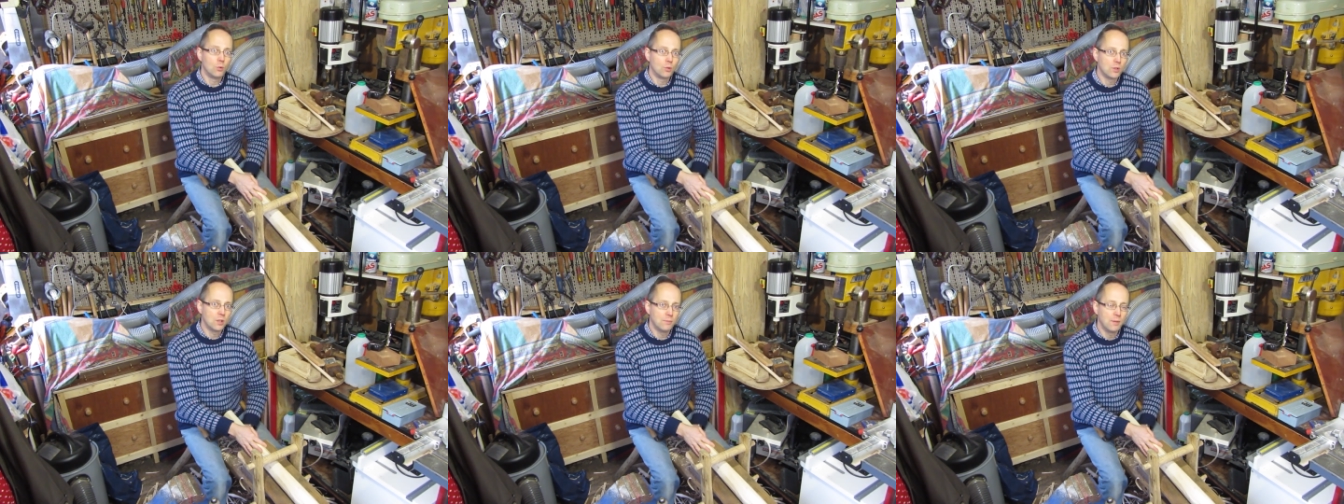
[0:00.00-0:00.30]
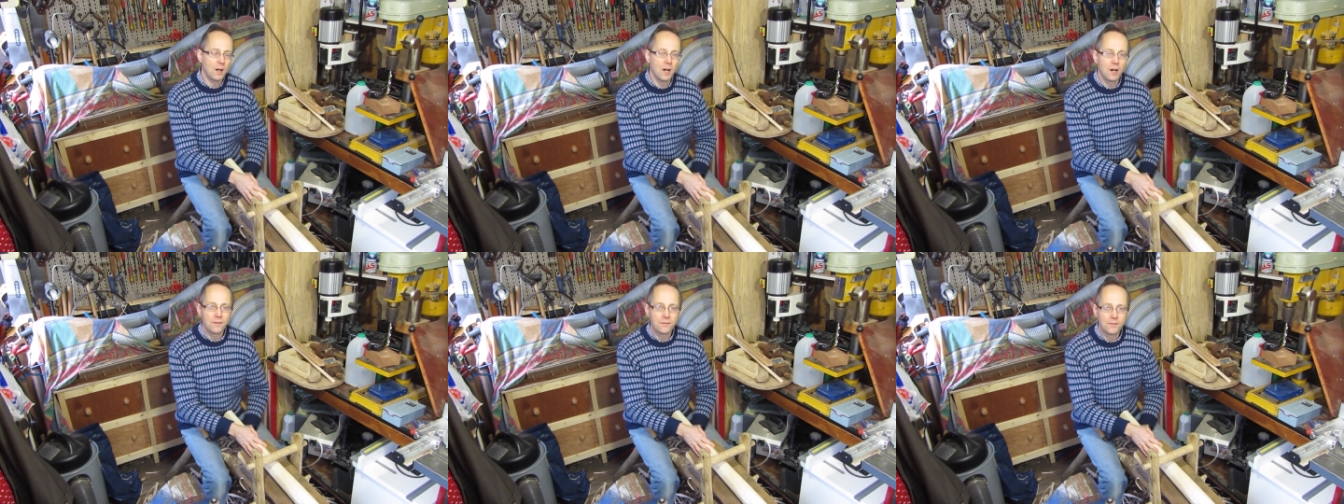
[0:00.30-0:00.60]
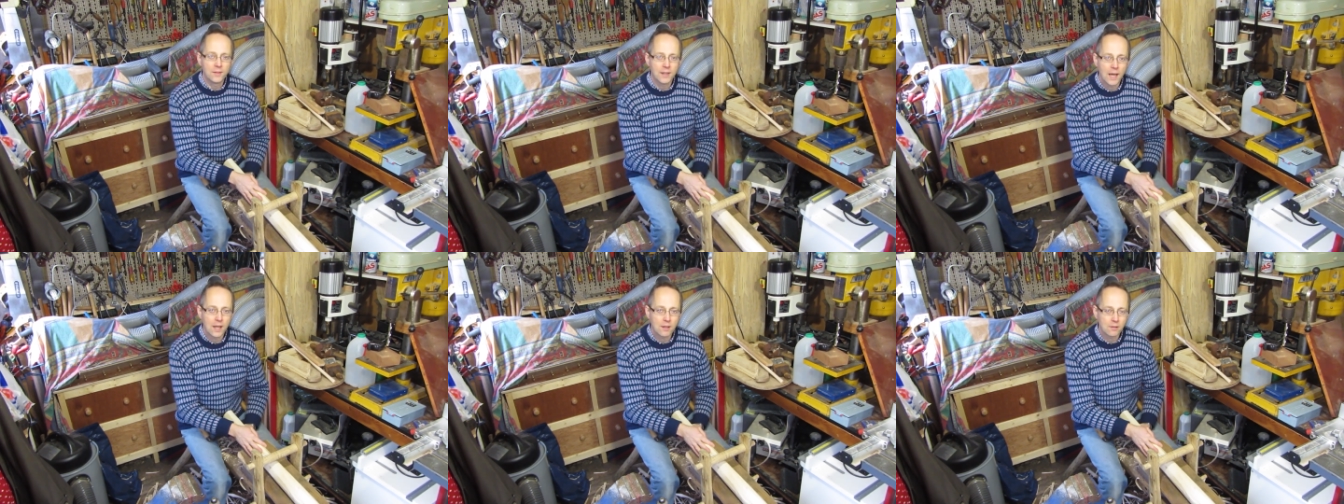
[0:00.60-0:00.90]
water bath
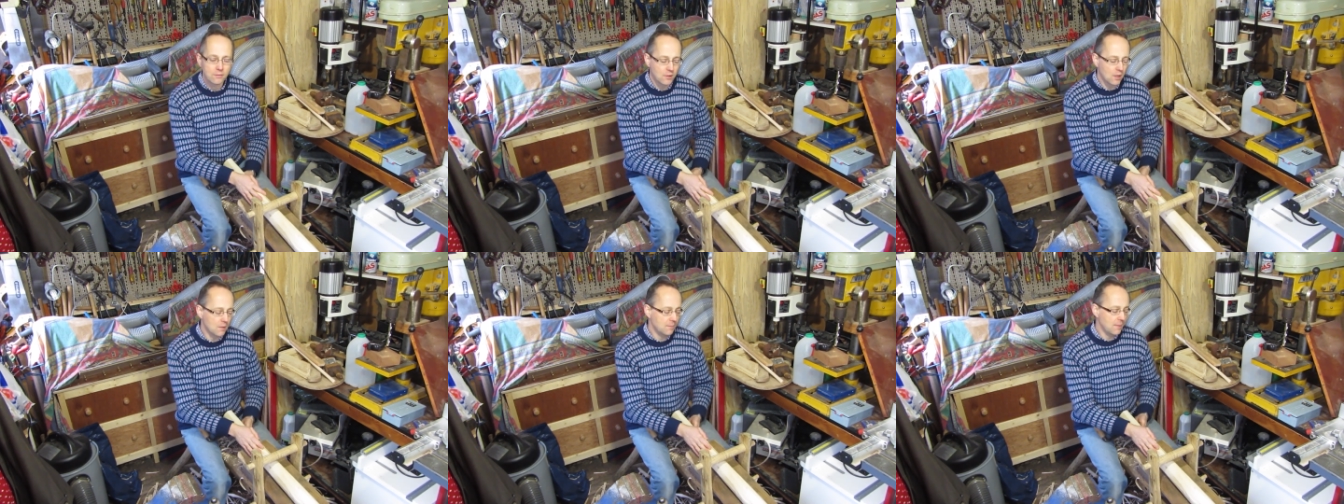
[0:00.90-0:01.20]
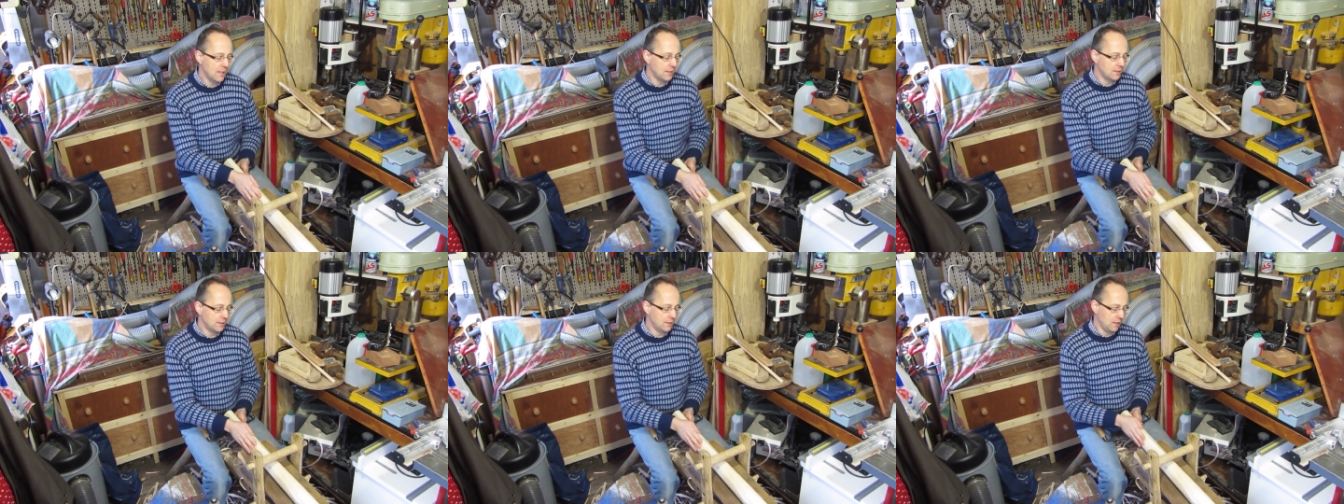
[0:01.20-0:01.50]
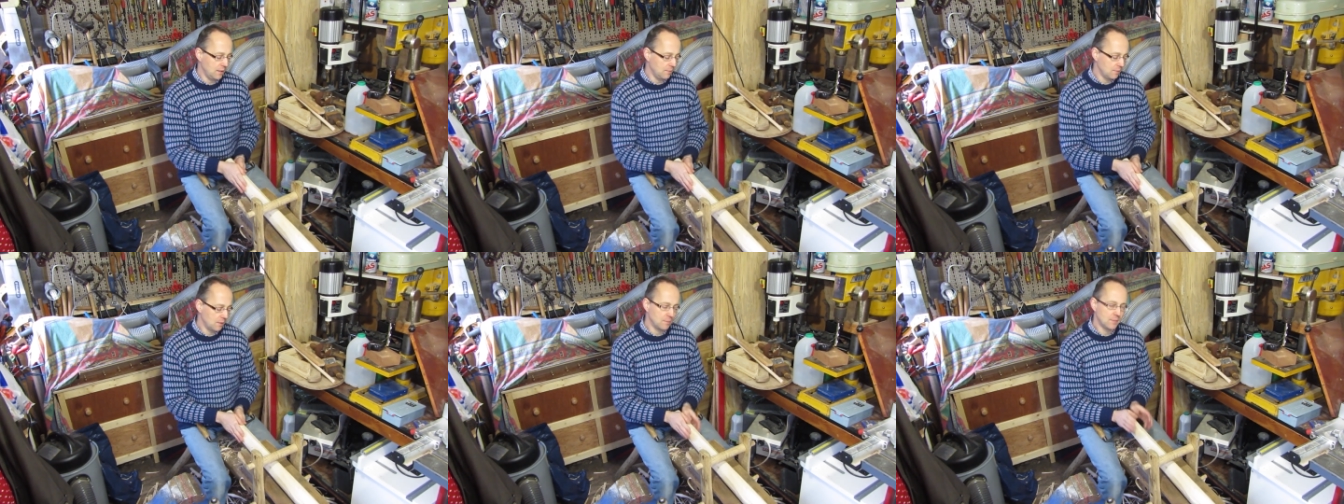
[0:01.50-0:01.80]
for that, although I may
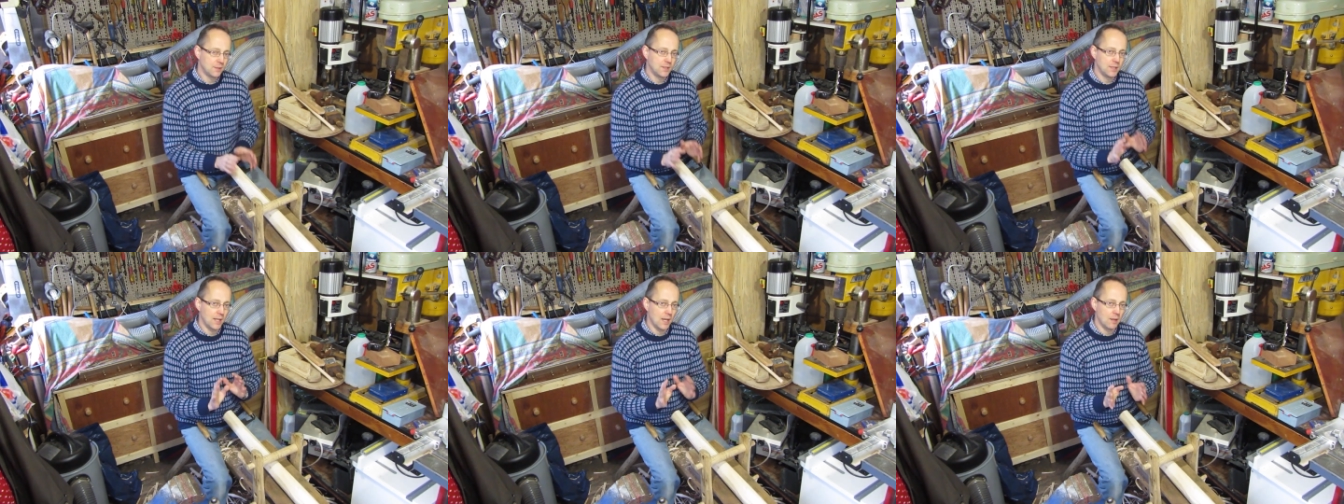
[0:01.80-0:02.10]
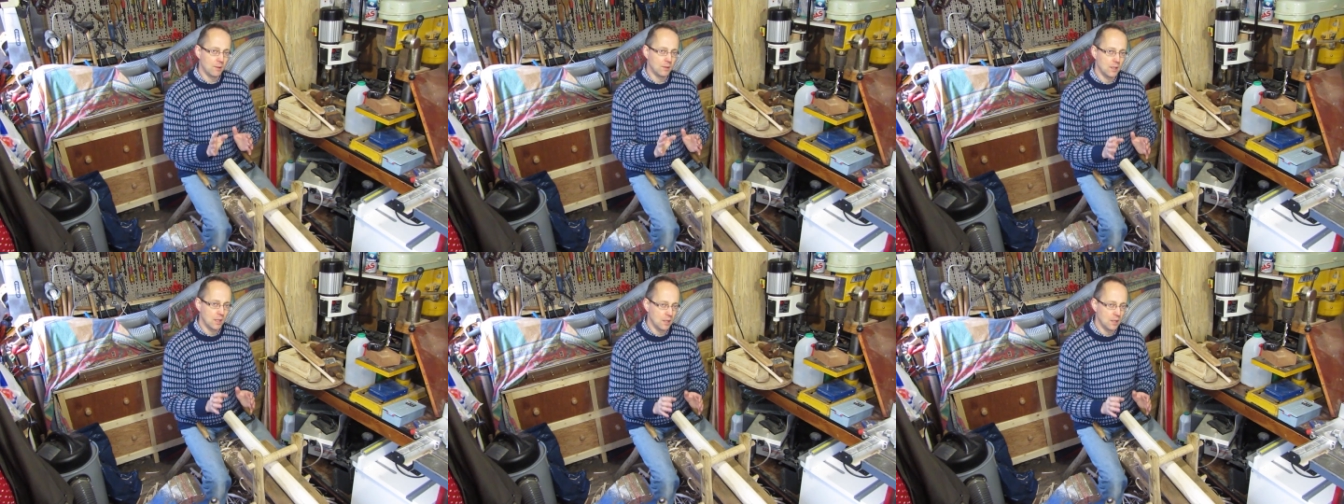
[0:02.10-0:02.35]
steam them, see how it